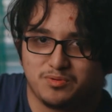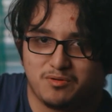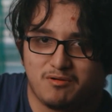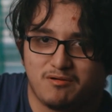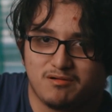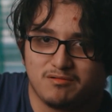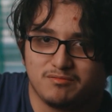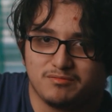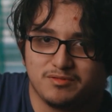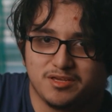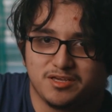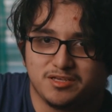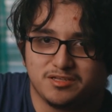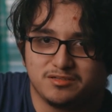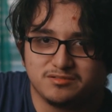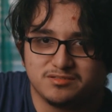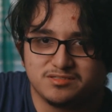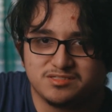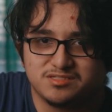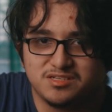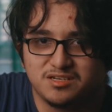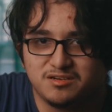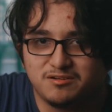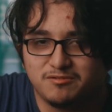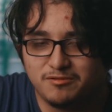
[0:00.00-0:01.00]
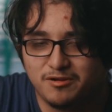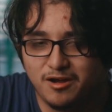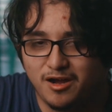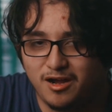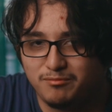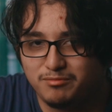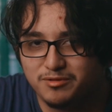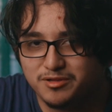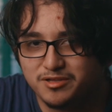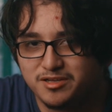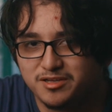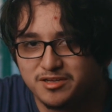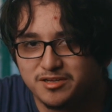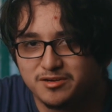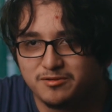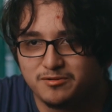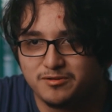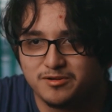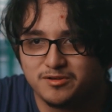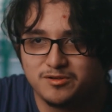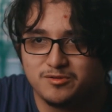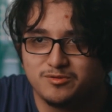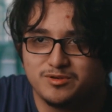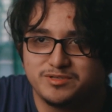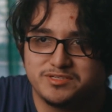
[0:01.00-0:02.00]
probably a secret
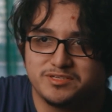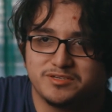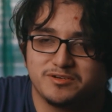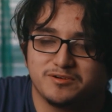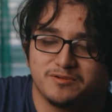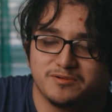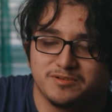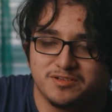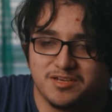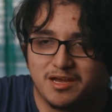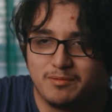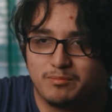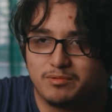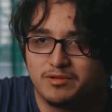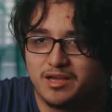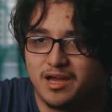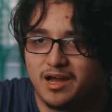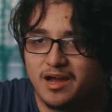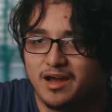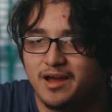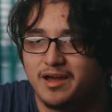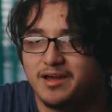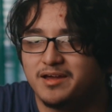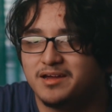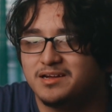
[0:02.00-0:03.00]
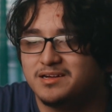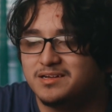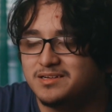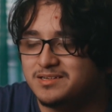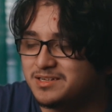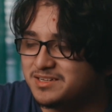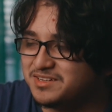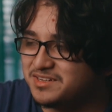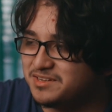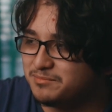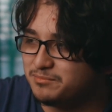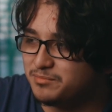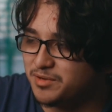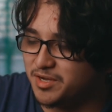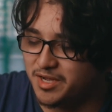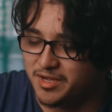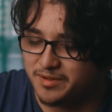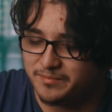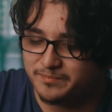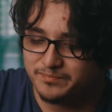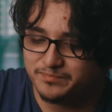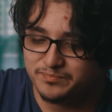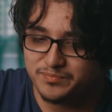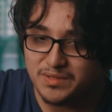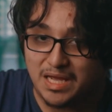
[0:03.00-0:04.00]
obligator, inquisitor type of guy.
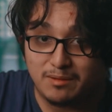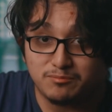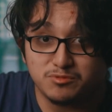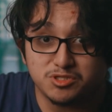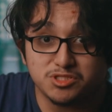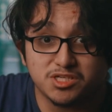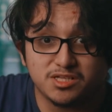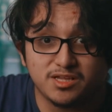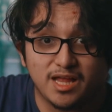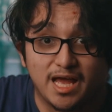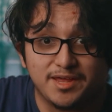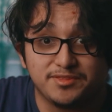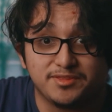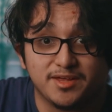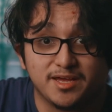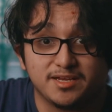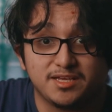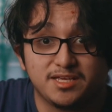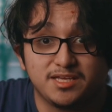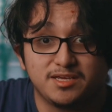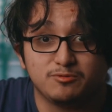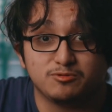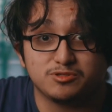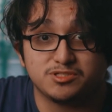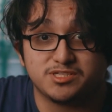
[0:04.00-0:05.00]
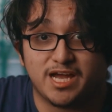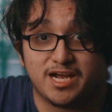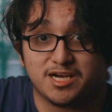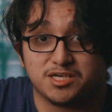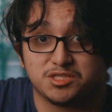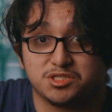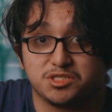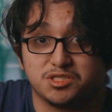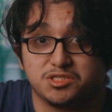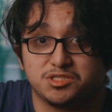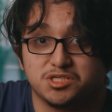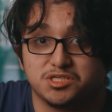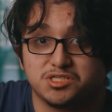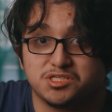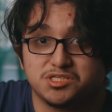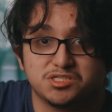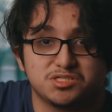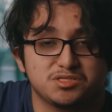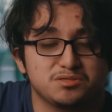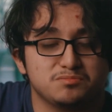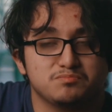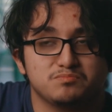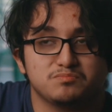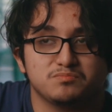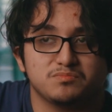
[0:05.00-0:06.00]
But I'm just glad that he was actually
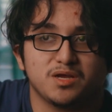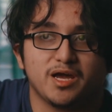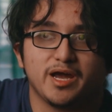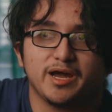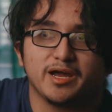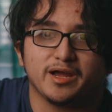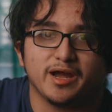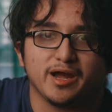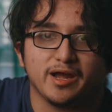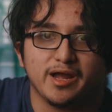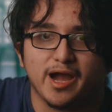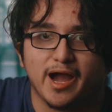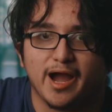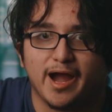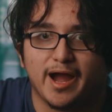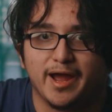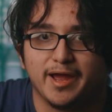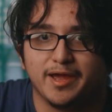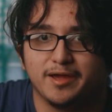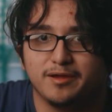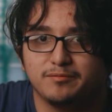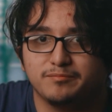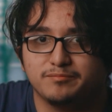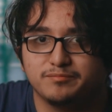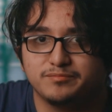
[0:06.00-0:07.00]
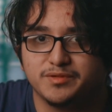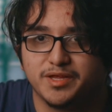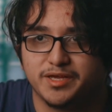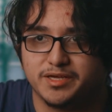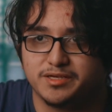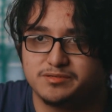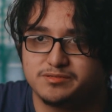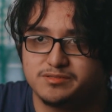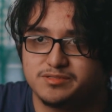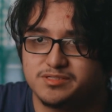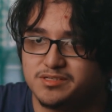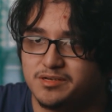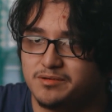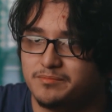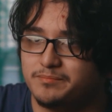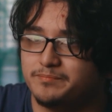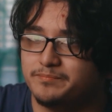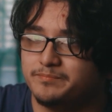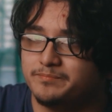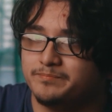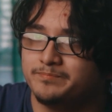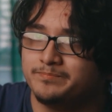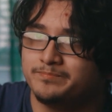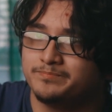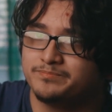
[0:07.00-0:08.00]
just a guy, like
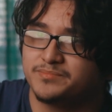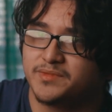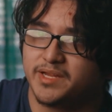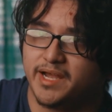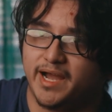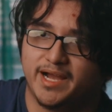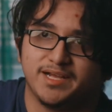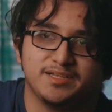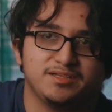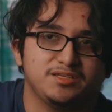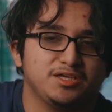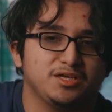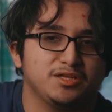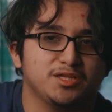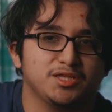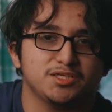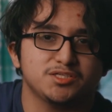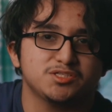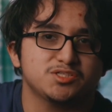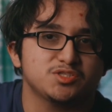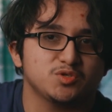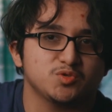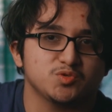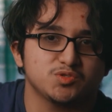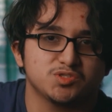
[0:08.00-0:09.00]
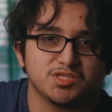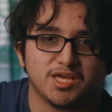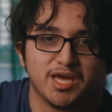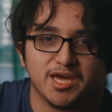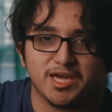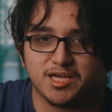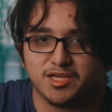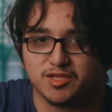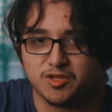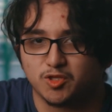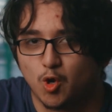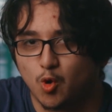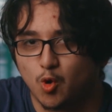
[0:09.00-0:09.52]
some idealist who's like,